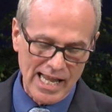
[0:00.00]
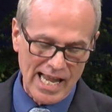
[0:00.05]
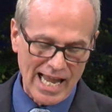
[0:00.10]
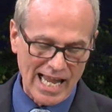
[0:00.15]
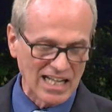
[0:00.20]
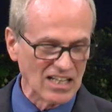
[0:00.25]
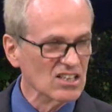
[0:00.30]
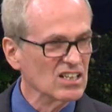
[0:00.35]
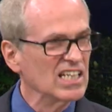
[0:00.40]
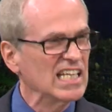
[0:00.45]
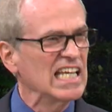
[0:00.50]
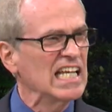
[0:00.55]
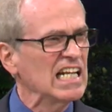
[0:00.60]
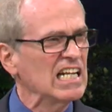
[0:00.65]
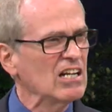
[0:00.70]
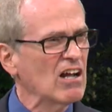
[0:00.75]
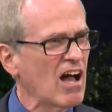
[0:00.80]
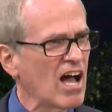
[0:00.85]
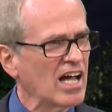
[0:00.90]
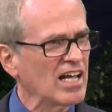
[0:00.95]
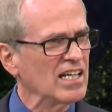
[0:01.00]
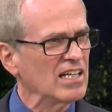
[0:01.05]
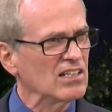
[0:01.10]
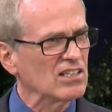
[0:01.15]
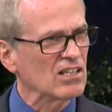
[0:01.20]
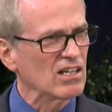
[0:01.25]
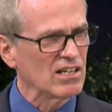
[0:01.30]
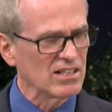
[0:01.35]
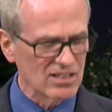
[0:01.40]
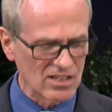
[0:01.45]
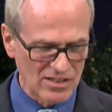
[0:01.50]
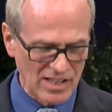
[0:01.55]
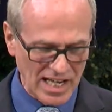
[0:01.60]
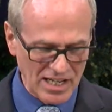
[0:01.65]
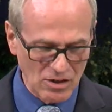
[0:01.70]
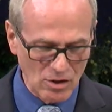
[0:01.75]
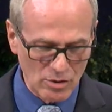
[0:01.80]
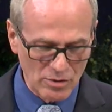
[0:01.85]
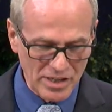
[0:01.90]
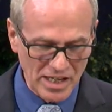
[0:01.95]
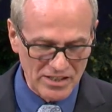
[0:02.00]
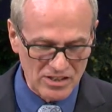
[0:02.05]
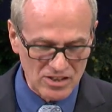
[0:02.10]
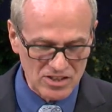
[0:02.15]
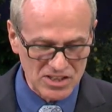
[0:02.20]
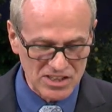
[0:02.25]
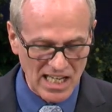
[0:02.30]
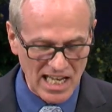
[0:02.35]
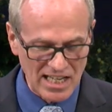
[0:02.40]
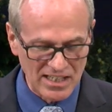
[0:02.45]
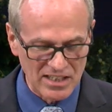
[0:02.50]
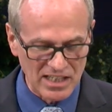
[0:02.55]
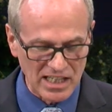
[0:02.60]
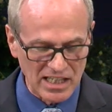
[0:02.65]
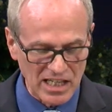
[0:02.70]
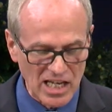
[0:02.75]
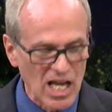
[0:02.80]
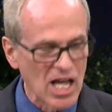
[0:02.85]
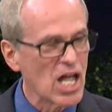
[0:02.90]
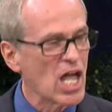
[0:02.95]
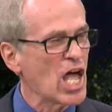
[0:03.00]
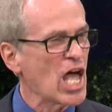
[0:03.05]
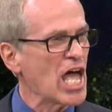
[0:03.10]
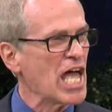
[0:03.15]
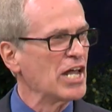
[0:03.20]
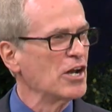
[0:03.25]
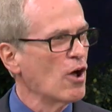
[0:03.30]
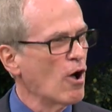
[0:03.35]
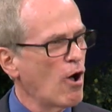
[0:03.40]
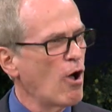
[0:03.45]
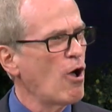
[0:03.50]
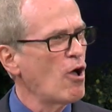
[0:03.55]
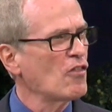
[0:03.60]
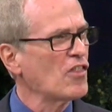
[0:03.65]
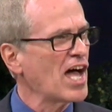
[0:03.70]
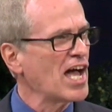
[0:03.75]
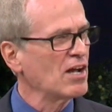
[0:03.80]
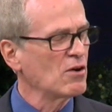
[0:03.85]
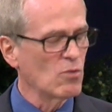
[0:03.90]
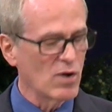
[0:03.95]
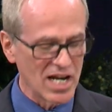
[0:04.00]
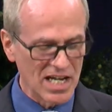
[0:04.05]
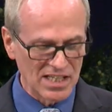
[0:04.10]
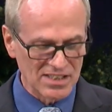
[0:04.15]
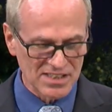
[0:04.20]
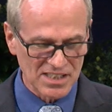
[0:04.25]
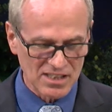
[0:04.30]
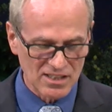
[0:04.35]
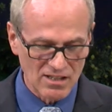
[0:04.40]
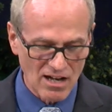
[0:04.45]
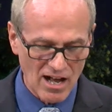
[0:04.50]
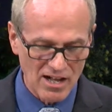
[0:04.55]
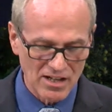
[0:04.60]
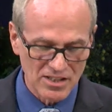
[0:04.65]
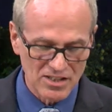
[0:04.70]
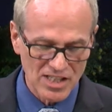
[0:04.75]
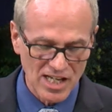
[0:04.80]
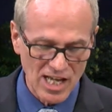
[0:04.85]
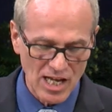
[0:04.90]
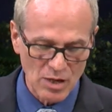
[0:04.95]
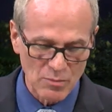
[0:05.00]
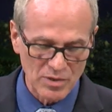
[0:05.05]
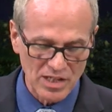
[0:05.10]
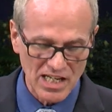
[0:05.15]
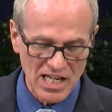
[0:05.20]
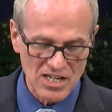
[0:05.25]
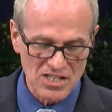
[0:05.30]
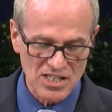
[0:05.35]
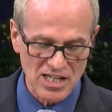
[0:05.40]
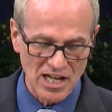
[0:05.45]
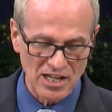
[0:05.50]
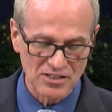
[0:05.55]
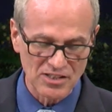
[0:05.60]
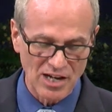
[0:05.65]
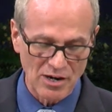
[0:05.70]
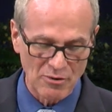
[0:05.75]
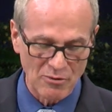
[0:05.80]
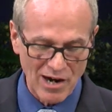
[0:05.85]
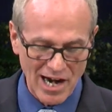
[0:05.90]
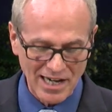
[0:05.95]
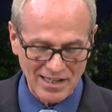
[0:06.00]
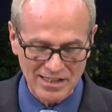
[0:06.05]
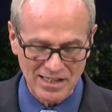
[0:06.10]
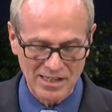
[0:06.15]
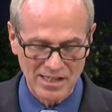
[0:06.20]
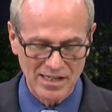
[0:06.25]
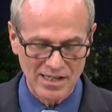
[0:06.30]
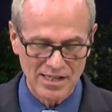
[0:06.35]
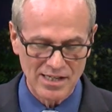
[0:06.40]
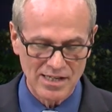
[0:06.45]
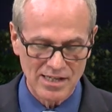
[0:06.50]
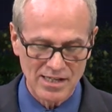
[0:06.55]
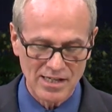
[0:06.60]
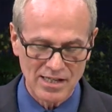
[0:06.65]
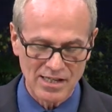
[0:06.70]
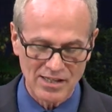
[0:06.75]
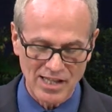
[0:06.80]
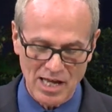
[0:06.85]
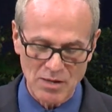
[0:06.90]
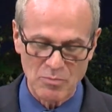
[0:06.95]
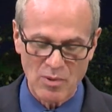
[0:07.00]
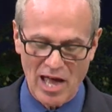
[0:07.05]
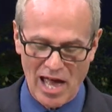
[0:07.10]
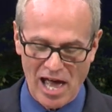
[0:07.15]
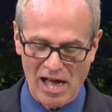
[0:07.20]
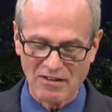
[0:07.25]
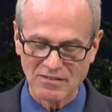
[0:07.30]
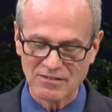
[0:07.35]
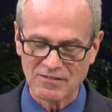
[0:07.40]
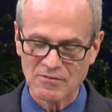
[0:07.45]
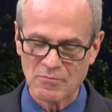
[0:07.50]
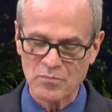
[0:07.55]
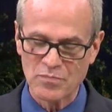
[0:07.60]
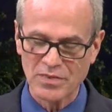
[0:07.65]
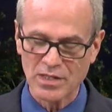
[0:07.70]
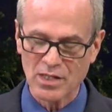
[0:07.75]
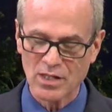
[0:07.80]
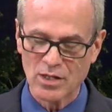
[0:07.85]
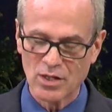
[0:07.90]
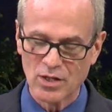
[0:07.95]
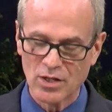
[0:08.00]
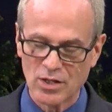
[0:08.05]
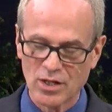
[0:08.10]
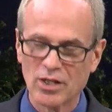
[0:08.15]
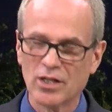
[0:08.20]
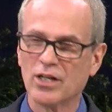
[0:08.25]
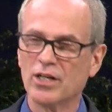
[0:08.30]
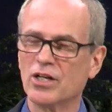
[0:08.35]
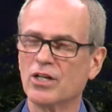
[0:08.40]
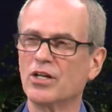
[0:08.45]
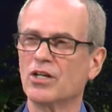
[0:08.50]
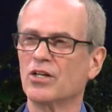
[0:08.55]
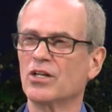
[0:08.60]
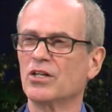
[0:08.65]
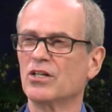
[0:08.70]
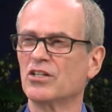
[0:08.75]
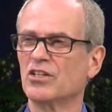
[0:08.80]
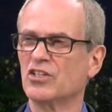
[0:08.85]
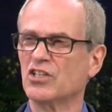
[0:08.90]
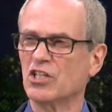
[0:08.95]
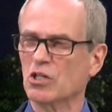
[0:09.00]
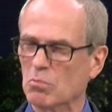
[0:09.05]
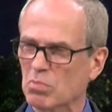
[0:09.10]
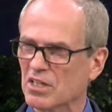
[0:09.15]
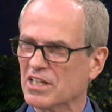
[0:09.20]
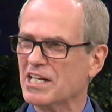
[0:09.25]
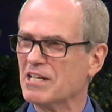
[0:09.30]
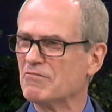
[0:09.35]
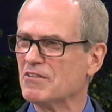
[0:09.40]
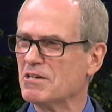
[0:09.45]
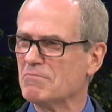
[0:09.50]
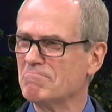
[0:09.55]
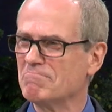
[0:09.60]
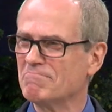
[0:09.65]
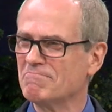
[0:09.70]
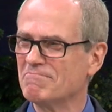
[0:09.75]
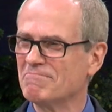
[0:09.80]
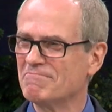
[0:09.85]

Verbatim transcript: and lean not into, unto thine own understanding. and all thy ways acknowledge him, and he shall direct thy paths. Do you believe him?